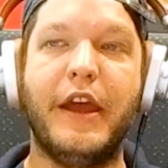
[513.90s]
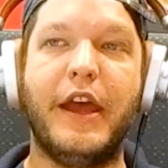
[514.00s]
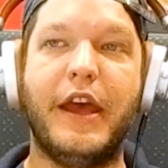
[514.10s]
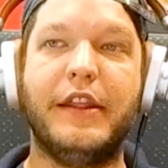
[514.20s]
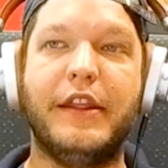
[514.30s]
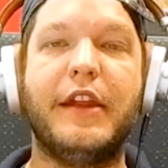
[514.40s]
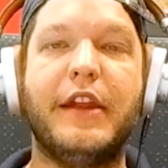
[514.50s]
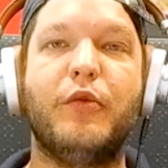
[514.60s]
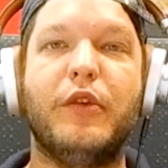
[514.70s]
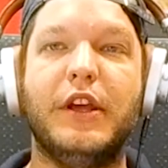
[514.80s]
And
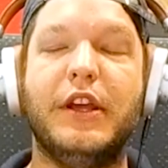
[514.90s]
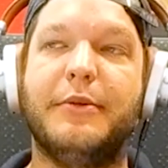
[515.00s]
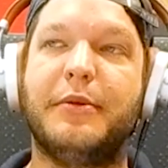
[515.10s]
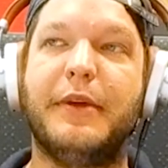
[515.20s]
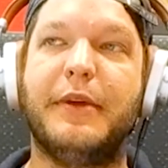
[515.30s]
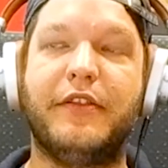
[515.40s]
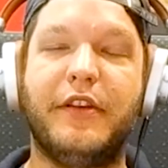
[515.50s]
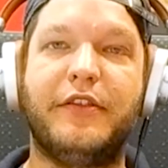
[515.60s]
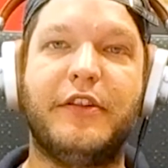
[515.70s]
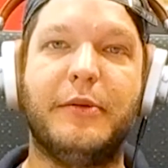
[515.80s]
then we implement
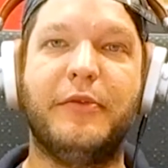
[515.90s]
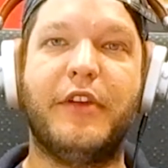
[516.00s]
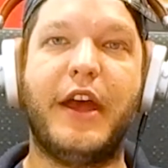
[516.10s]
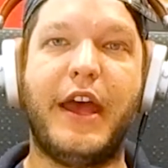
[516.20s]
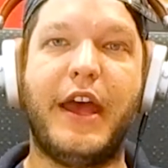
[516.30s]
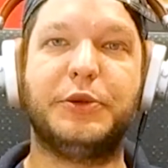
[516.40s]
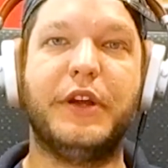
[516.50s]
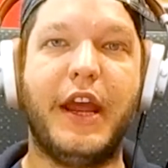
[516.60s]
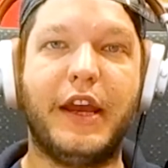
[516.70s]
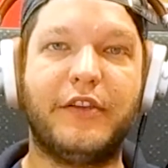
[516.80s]
systems that
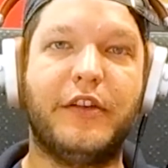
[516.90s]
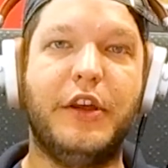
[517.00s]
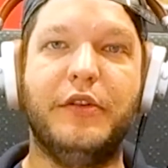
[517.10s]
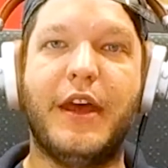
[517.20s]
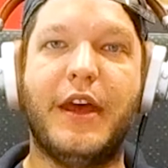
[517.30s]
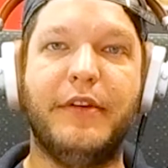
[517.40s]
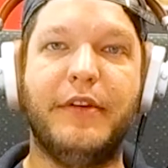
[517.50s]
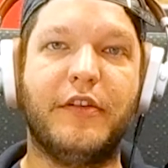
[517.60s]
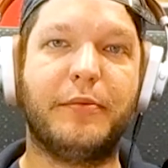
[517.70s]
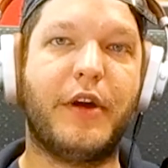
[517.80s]
actually execute that
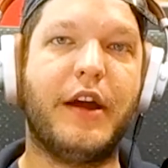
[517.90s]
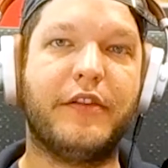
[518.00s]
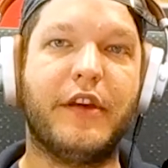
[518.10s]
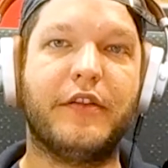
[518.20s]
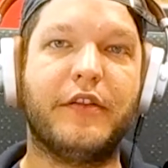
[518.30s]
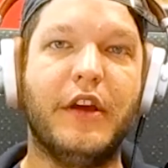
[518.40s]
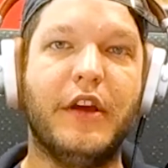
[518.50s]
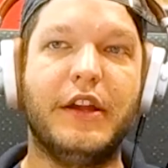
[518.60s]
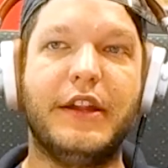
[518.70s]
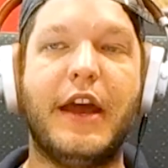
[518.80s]
business process.
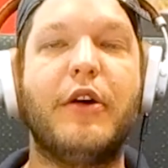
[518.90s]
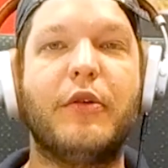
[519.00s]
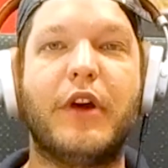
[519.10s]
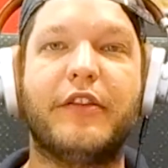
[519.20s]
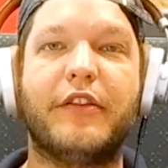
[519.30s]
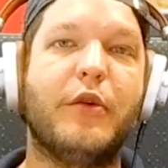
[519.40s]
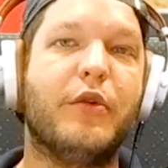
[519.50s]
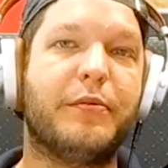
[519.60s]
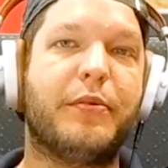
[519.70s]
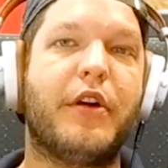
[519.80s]
Now we're asking,
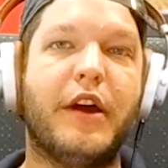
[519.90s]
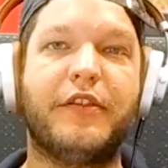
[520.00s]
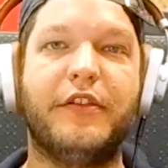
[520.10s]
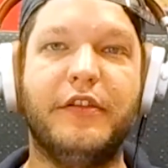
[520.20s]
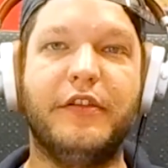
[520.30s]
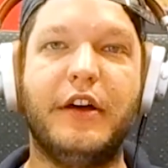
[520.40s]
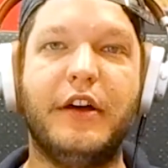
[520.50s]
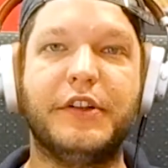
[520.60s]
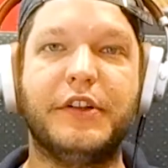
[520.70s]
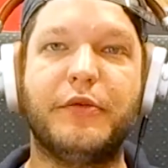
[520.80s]
what's process
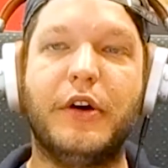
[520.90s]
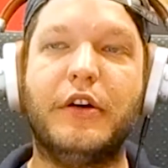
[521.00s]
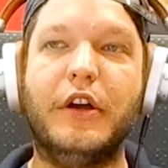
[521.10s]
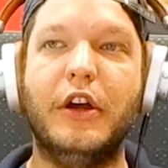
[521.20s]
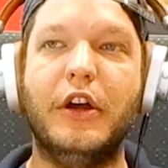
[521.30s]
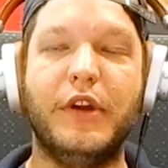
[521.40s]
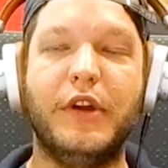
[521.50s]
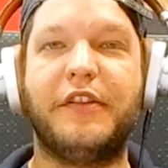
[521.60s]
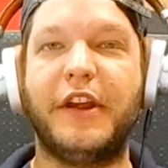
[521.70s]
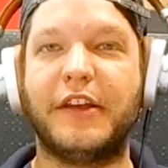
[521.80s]
intelligence? Well, we
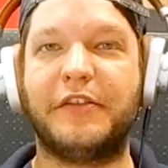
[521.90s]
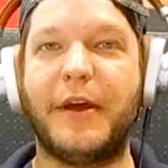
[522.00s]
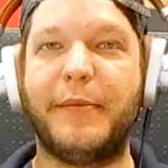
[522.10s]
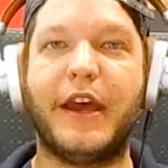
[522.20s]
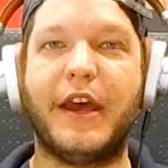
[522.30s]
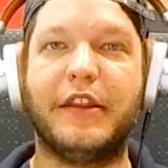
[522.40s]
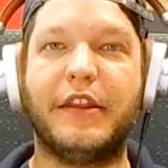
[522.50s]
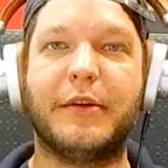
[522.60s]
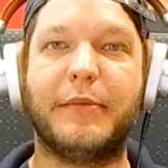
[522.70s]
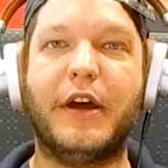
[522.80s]
need to take a step back and
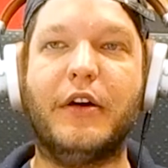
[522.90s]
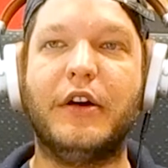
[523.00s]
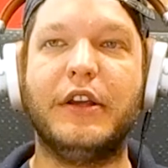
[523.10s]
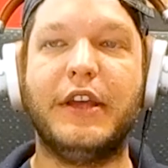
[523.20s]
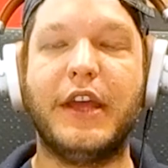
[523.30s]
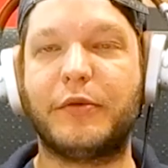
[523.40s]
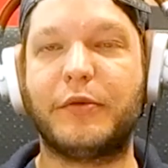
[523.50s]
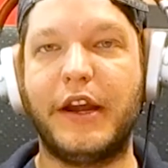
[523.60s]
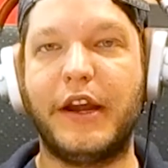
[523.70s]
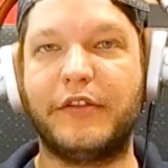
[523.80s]
think about, yes,
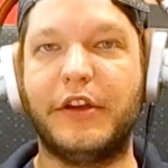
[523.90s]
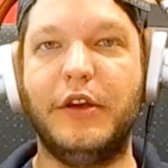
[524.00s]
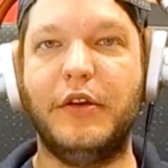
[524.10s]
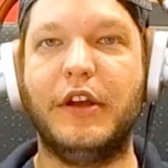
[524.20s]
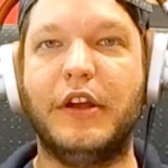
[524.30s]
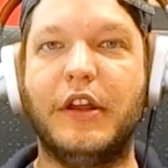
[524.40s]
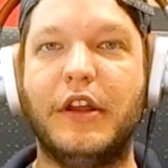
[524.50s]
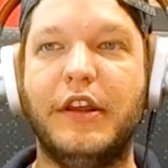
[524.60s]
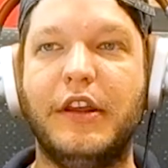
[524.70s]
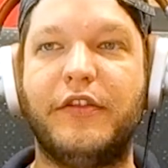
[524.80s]
we're executing
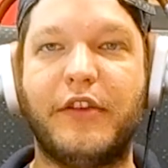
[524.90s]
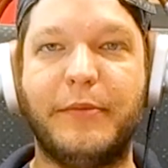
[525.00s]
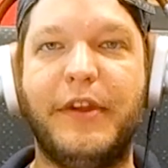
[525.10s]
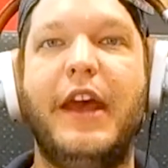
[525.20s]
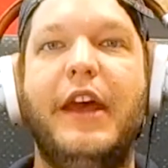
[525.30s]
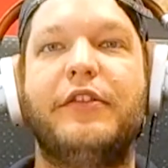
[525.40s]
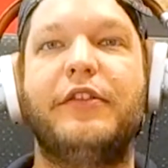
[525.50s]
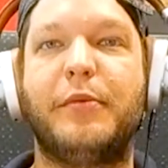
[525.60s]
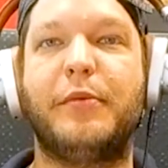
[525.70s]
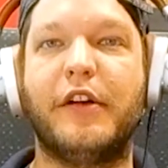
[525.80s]
these subtasks
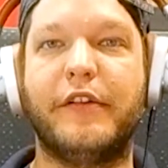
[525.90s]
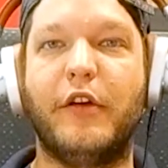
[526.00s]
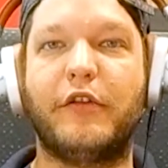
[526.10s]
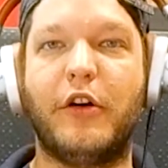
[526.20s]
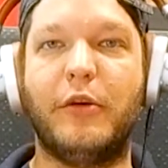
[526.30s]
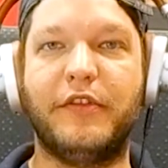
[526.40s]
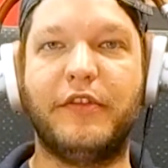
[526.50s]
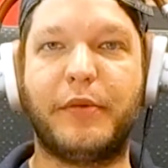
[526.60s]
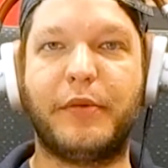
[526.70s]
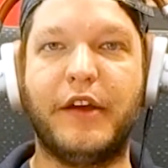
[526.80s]
as part of an overall
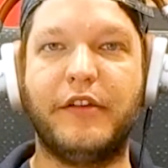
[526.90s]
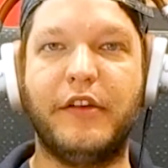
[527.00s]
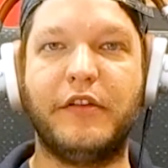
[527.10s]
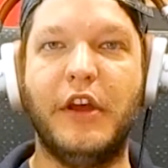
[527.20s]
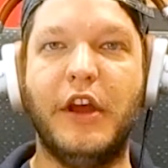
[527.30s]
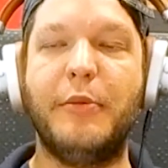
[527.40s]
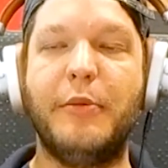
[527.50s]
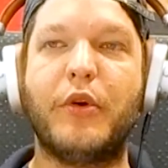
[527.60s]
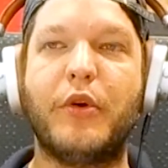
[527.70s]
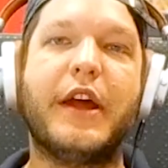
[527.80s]
business process,
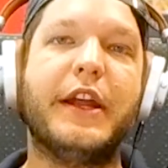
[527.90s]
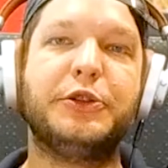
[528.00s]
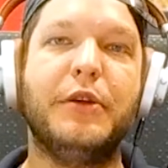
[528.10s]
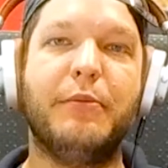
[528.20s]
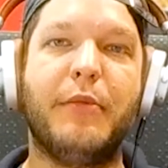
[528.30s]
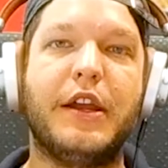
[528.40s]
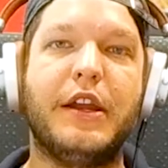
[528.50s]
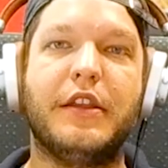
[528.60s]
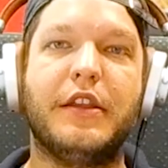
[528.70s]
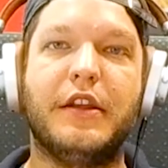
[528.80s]
but we're not actually
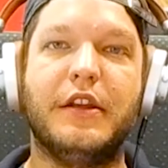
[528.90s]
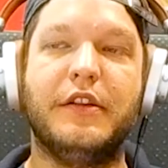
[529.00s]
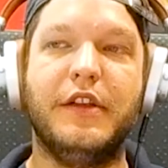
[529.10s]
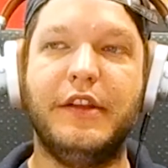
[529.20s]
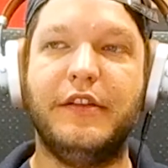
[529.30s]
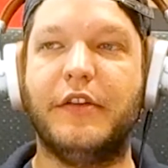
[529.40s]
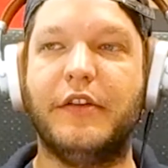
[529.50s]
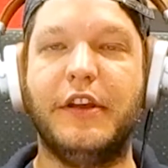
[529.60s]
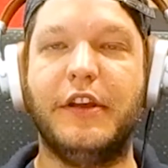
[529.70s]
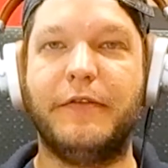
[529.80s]
mining the
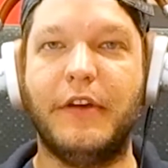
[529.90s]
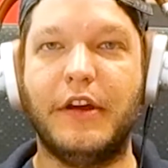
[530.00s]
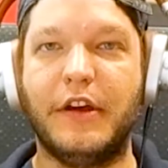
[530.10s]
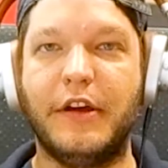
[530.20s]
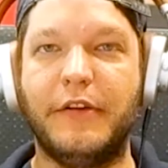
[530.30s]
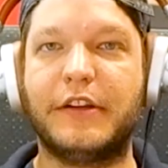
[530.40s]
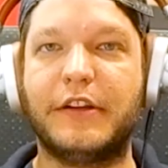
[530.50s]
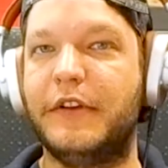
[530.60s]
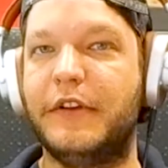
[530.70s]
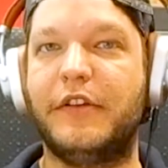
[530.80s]
details, the
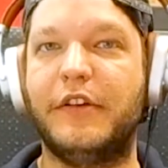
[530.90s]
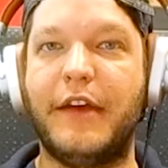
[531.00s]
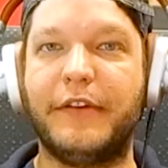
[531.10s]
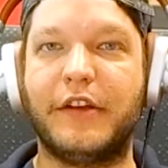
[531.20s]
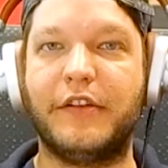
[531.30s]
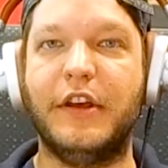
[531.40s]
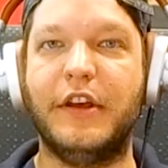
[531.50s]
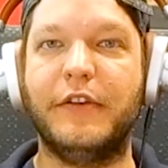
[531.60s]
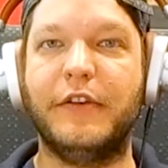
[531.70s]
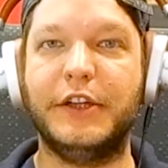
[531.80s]
effectiveness and efficacy
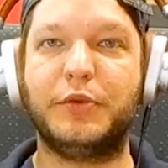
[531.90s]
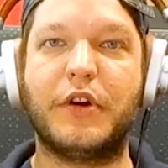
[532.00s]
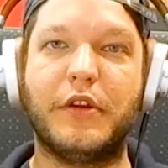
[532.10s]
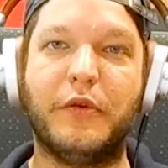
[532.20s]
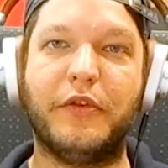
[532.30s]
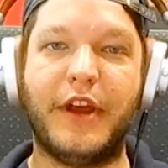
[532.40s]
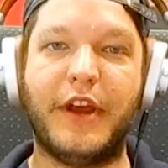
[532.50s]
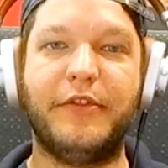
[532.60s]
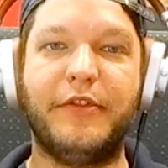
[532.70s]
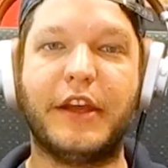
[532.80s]
of each one of those
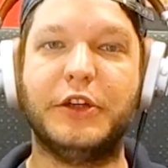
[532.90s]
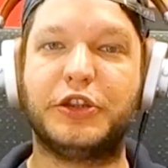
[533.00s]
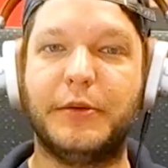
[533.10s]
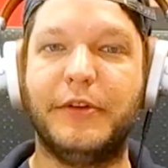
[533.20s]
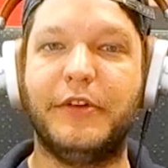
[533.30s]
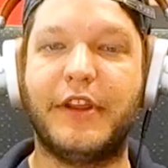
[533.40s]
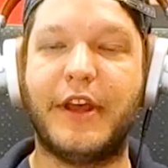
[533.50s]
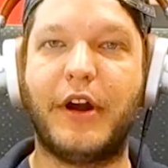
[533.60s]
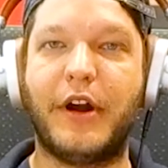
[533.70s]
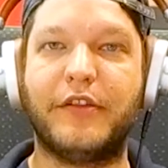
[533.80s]
steps that contributes to
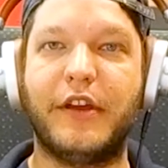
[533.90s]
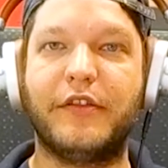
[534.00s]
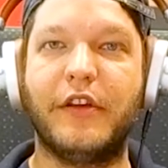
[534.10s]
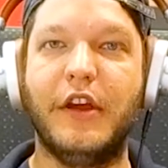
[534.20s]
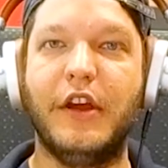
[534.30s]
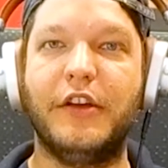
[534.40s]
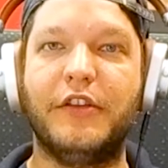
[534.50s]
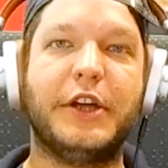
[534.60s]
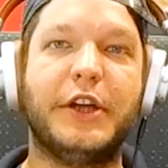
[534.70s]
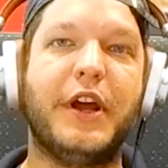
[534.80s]
that process.
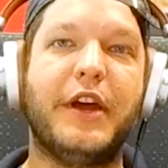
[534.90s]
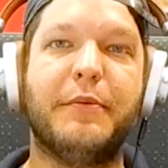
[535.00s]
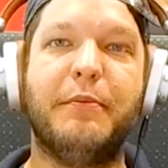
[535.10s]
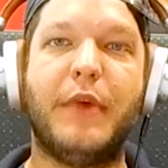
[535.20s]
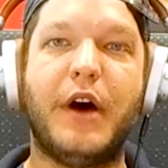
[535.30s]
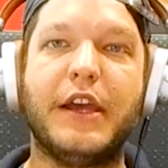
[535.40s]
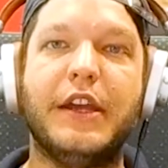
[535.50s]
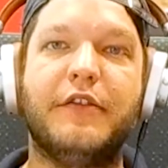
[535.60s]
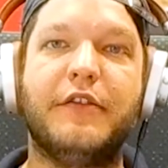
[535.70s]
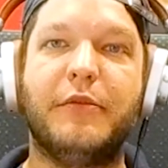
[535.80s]
So you actually have to mine
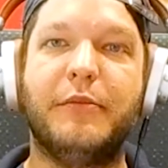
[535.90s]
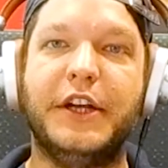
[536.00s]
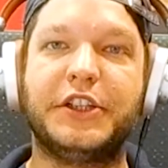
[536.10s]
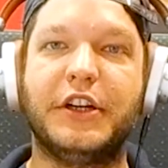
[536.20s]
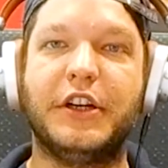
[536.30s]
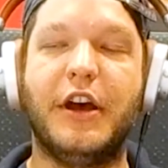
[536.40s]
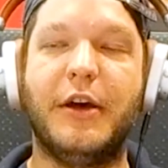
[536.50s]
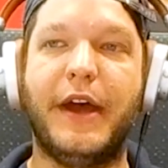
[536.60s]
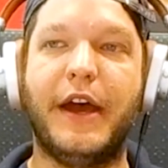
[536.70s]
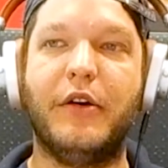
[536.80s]
information
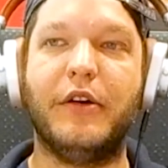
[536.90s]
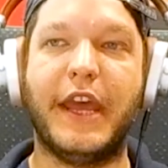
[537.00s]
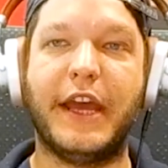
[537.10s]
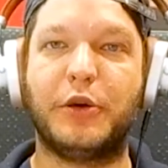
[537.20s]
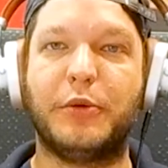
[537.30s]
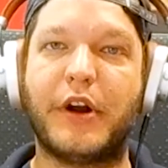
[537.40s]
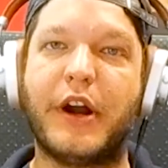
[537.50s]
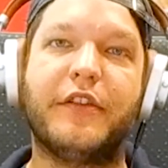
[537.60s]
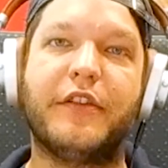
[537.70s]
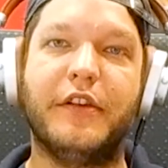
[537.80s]
about the actual
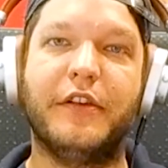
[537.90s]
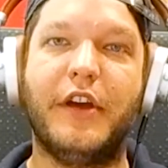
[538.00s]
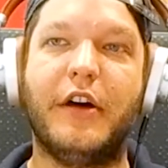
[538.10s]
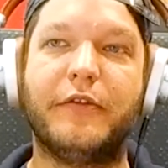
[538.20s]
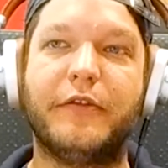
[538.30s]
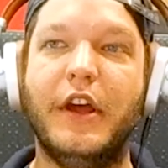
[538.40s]
process itself.